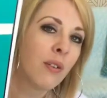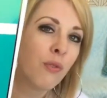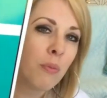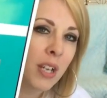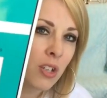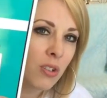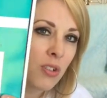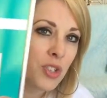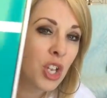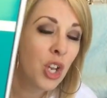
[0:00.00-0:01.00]
for my
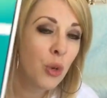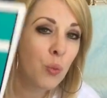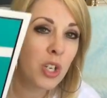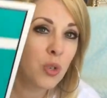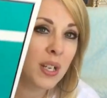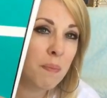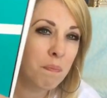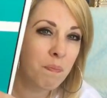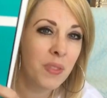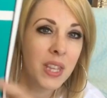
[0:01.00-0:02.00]
girls. We're doing a
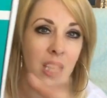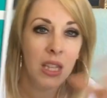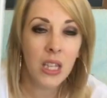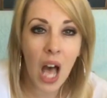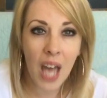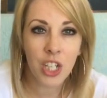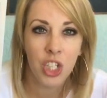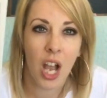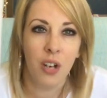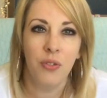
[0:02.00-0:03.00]
lot of
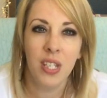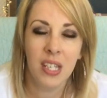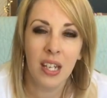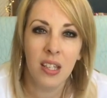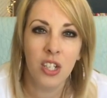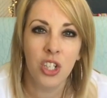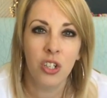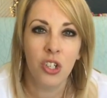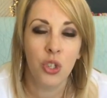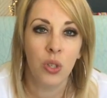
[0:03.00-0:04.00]
geography study this
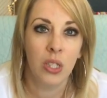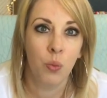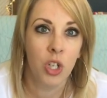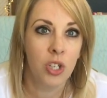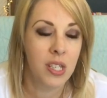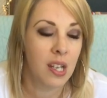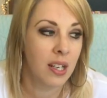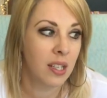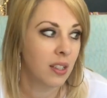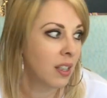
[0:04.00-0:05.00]
year. So we're
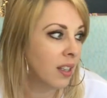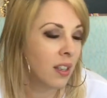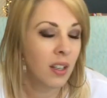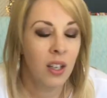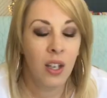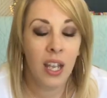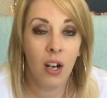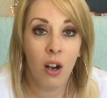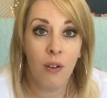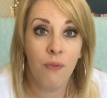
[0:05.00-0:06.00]
studying in
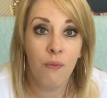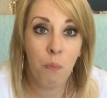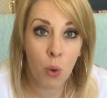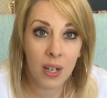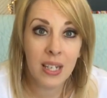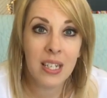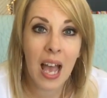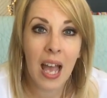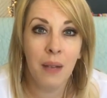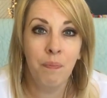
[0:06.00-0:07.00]
our morning
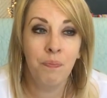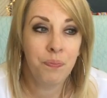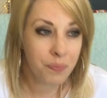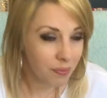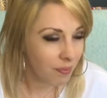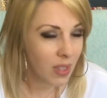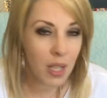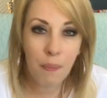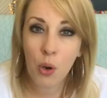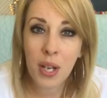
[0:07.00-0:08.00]

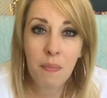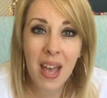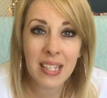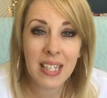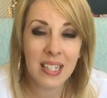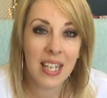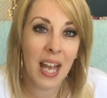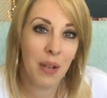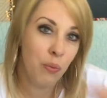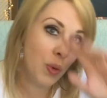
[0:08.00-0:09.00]
basket
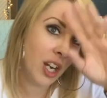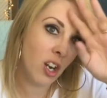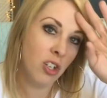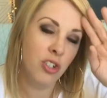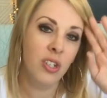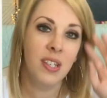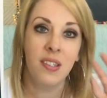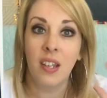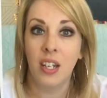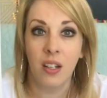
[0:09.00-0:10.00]
time, we are
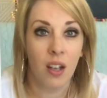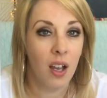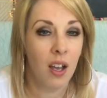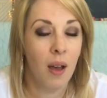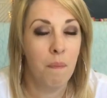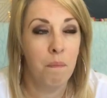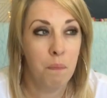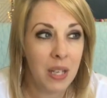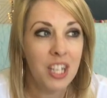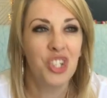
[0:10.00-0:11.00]
studying a
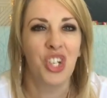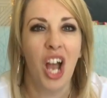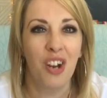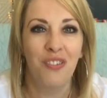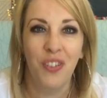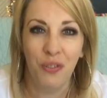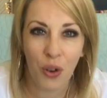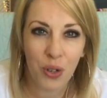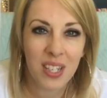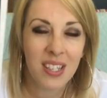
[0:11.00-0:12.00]
big geography
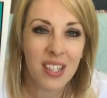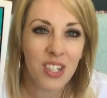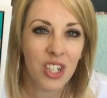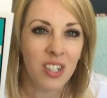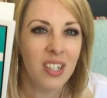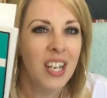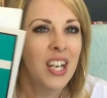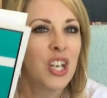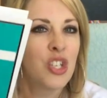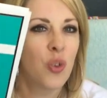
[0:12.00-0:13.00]
focus this year.
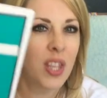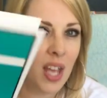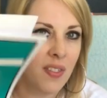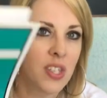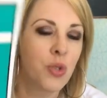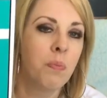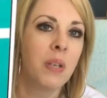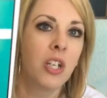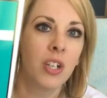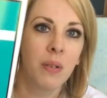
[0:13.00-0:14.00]
So I thought this would
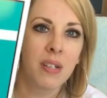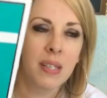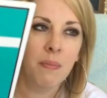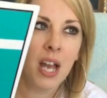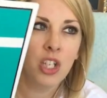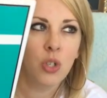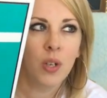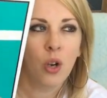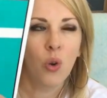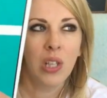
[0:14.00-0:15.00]
be good because I'm not
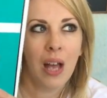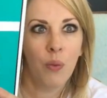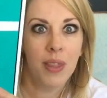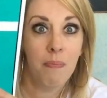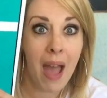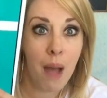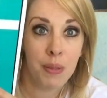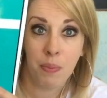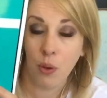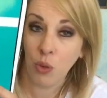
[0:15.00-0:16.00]
doing a whole lot with
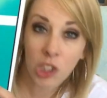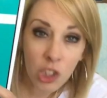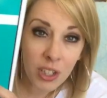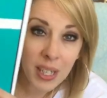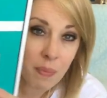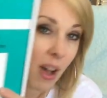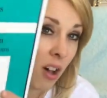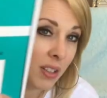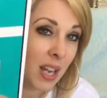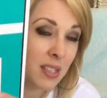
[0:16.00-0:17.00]
maps, but we're learning about
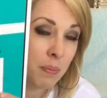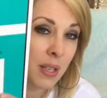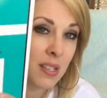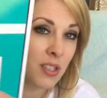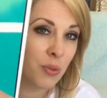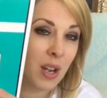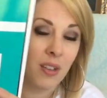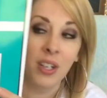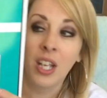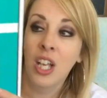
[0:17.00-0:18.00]
all kinds of places
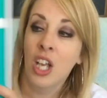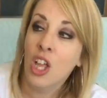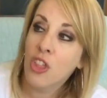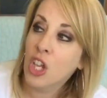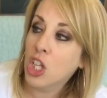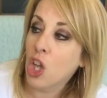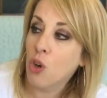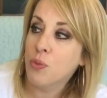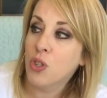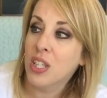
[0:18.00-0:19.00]
around the
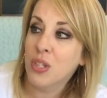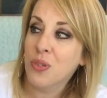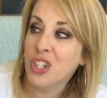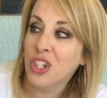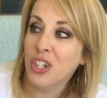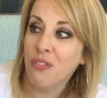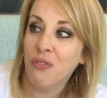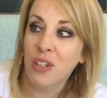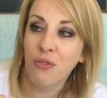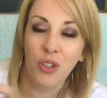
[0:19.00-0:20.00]
globe. So this was a good
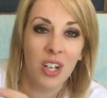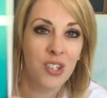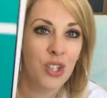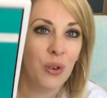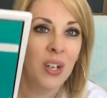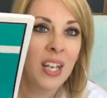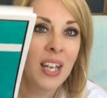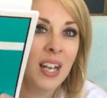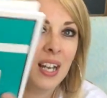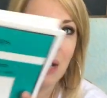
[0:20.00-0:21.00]
fit for us. So
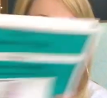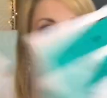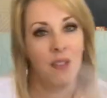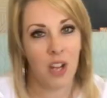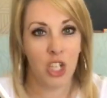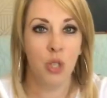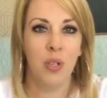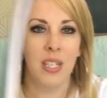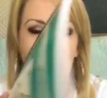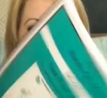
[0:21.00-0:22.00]
I've got 2
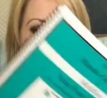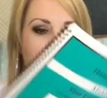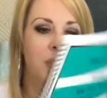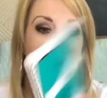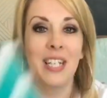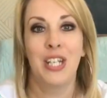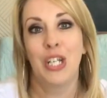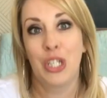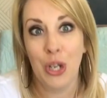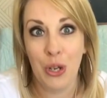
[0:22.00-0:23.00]
of these, so I don't really need
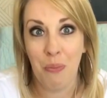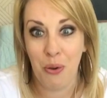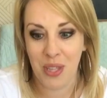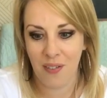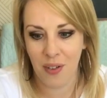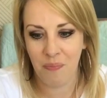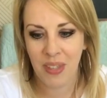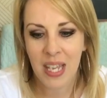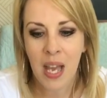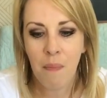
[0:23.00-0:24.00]
to show you both of them.
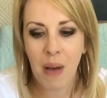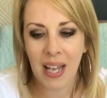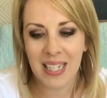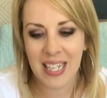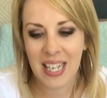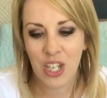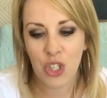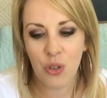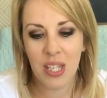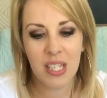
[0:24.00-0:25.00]
But
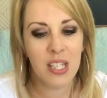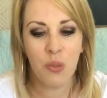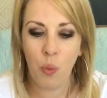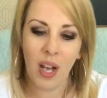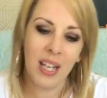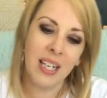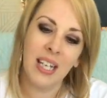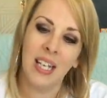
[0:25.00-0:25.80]
so this is what